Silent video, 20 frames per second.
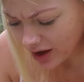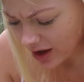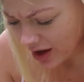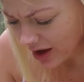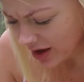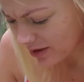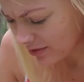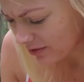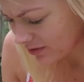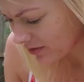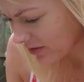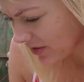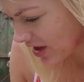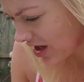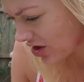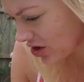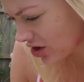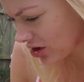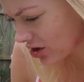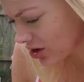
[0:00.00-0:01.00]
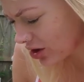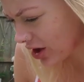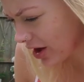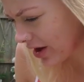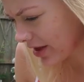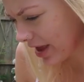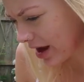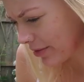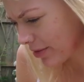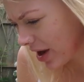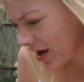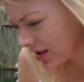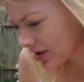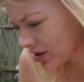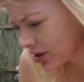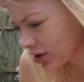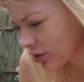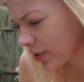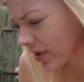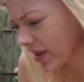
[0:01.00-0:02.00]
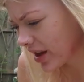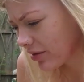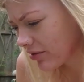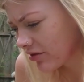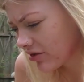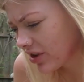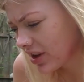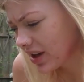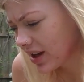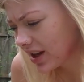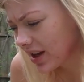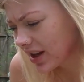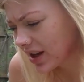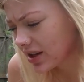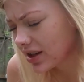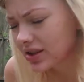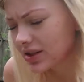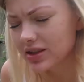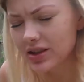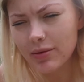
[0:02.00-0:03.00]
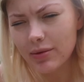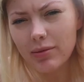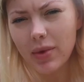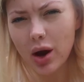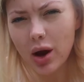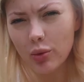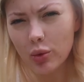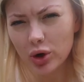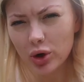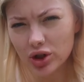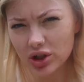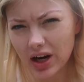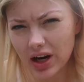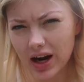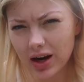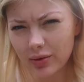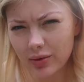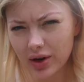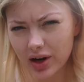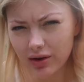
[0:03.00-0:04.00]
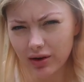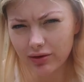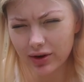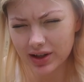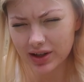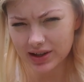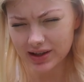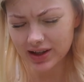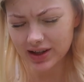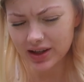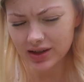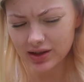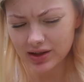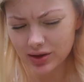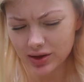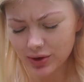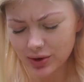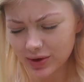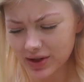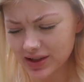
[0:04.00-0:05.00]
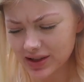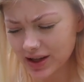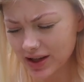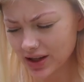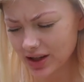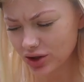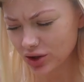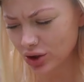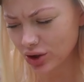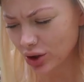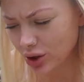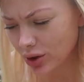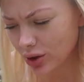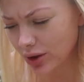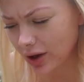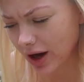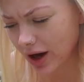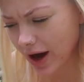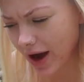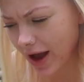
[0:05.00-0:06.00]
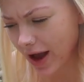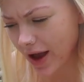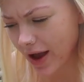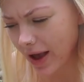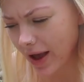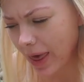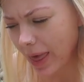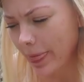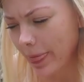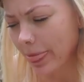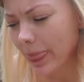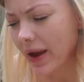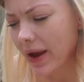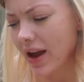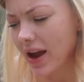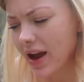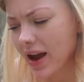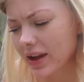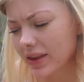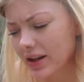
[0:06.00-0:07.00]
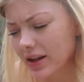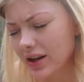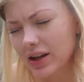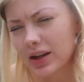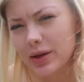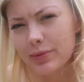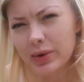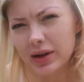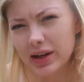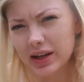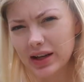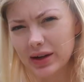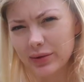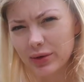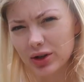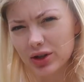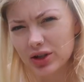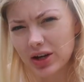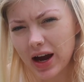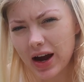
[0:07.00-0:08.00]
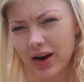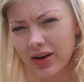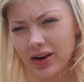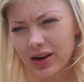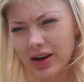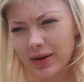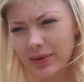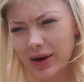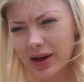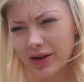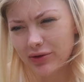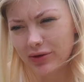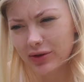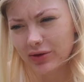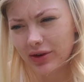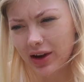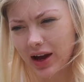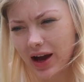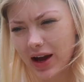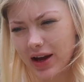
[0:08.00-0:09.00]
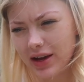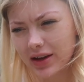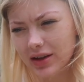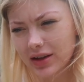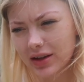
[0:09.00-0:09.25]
They're just not going that pastel, but then I'm thinking some might wash out when I rinse it, so I don't want to take it too light and then it completely wash out and I'm left with like